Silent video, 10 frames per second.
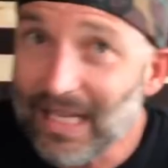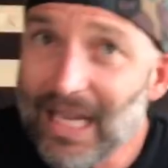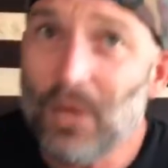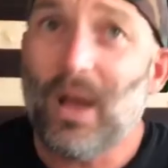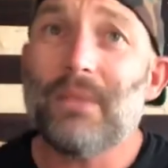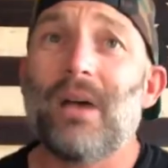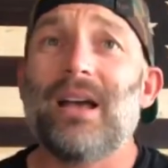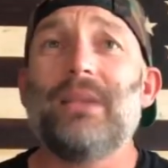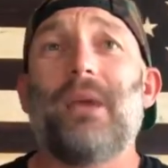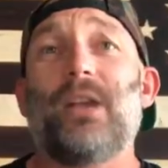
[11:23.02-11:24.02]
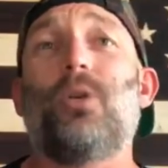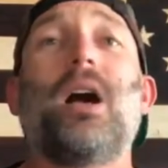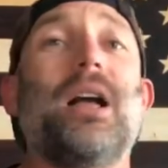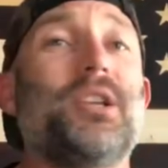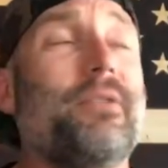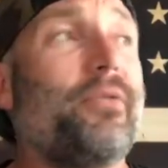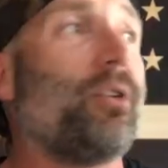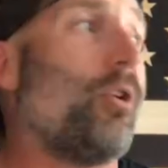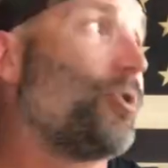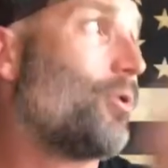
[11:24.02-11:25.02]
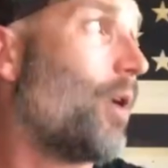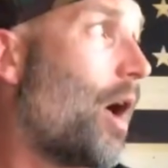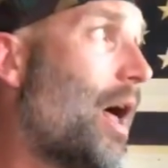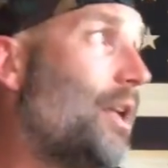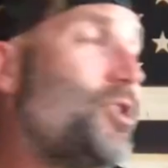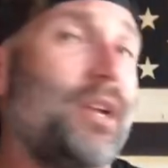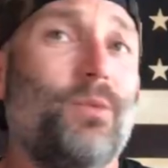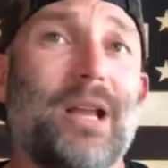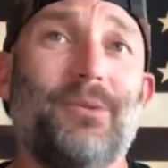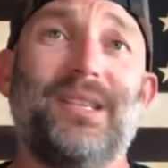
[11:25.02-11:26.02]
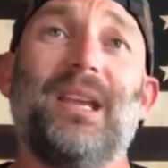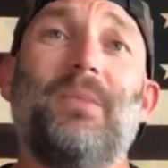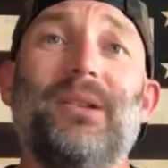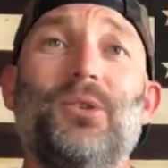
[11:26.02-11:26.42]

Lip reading: anyway, my garage, I have a very large garage, and what I was thinking about